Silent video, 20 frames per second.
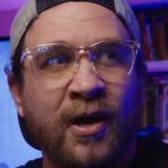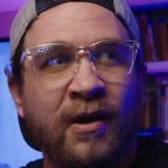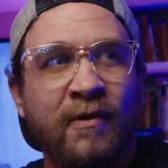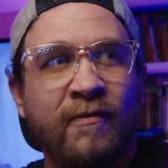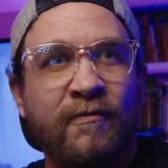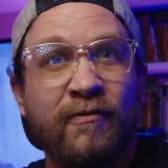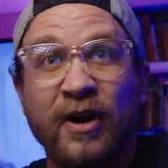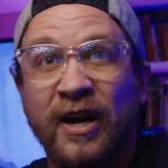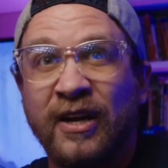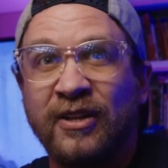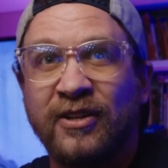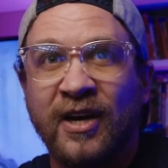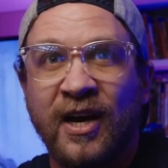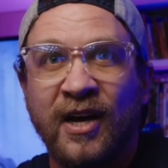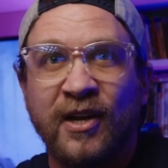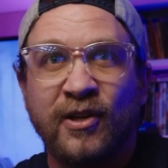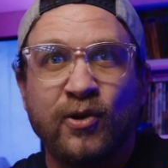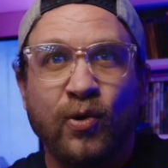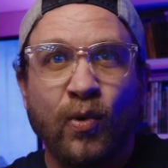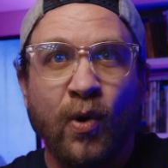
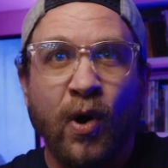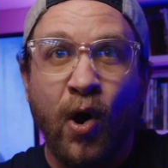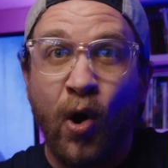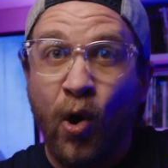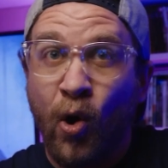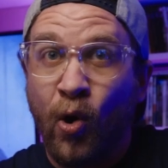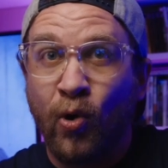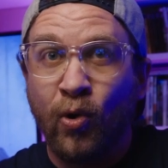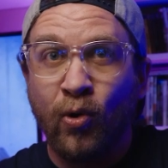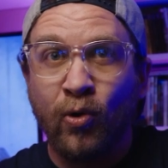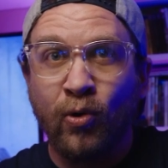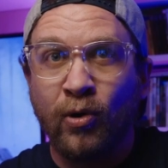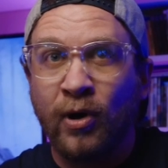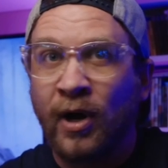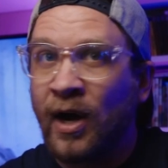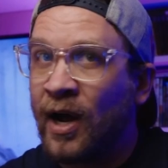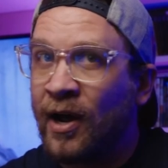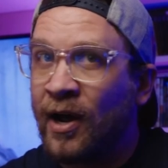franchise to a whole